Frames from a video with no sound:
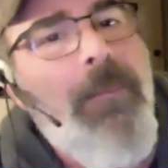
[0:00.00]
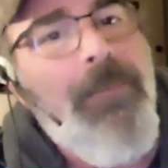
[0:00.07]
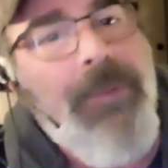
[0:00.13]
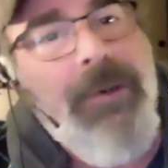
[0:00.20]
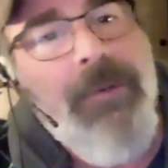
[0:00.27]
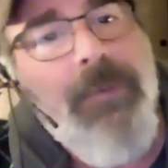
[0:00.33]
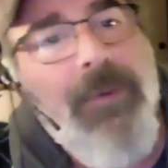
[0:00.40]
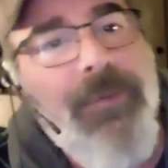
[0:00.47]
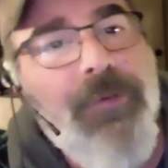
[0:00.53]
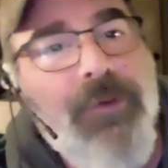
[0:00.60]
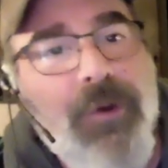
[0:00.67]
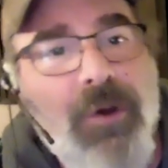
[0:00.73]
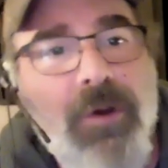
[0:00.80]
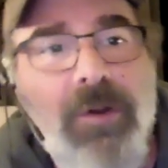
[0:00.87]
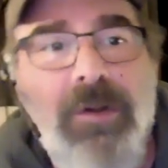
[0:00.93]
But anyway, the
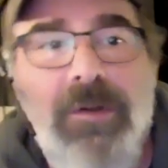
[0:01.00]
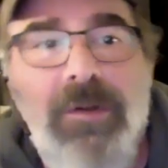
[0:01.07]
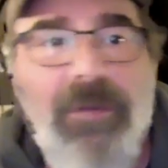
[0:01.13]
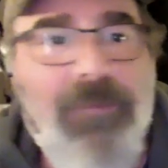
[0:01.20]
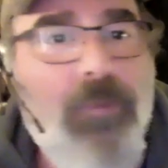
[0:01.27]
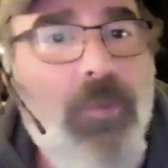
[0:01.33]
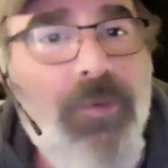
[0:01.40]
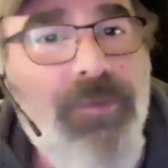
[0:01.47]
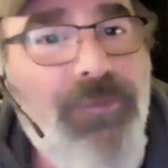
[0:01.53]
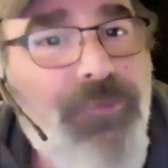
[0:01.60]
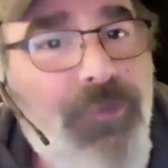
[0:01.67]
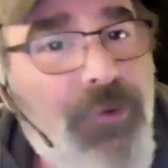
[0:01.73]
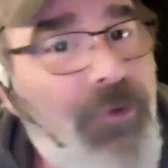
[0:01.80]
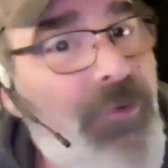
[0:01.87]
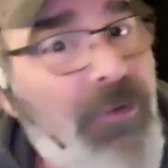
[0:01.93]
girl, if it wasn't for
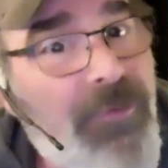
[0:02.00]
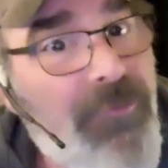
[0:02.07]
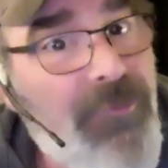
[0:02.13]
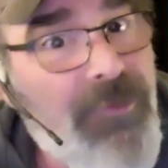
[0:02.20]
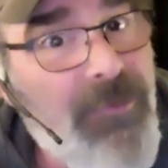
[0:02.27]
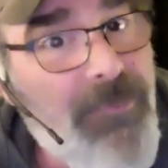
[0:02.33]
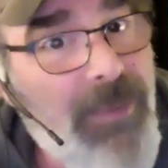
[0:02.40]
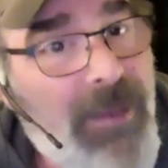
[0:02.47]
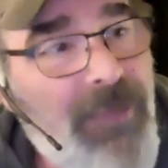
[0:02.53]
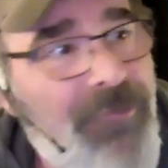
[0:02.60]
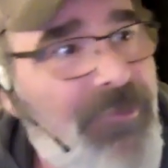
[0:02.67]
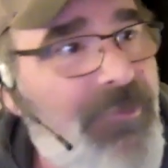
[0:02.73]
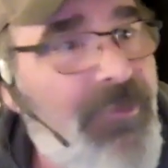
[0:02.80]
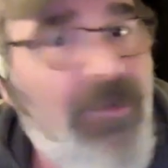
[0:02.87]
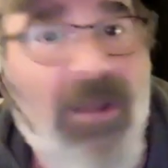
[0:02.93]
her love and
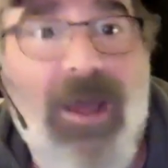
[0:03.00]
compassion,